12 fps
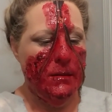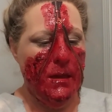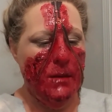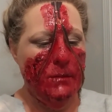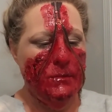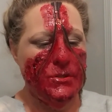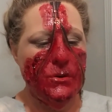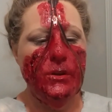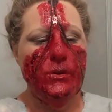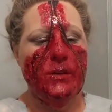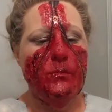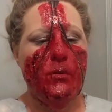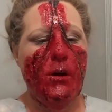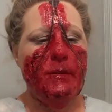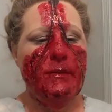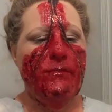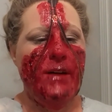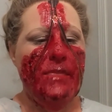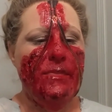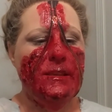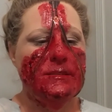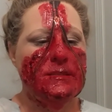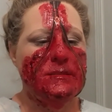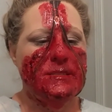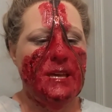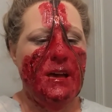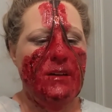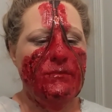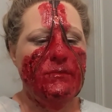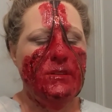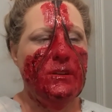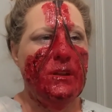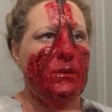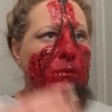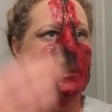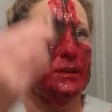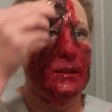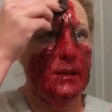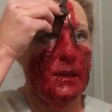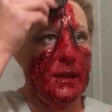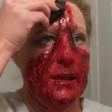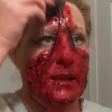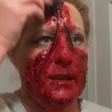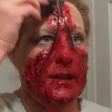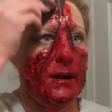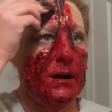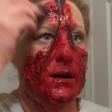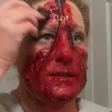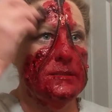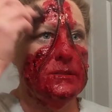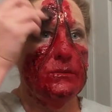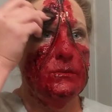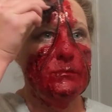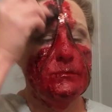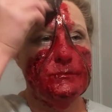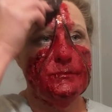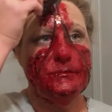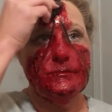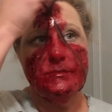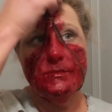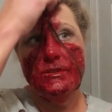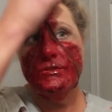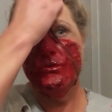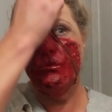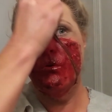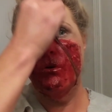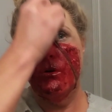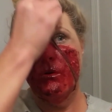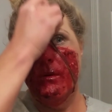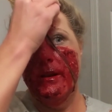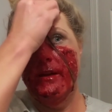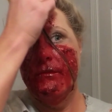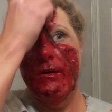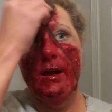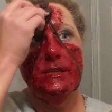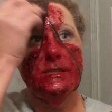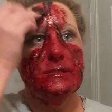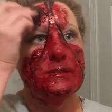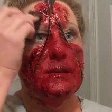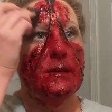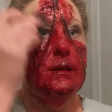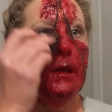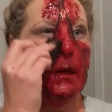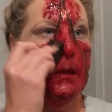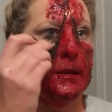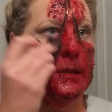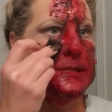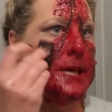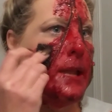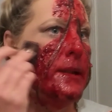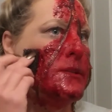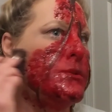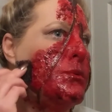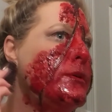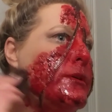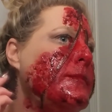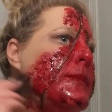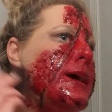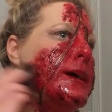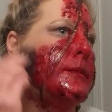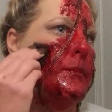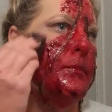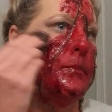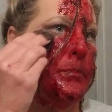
I'm sure you could probably find this stuff, you know, in any costume store or whatever. I just decided to order mine.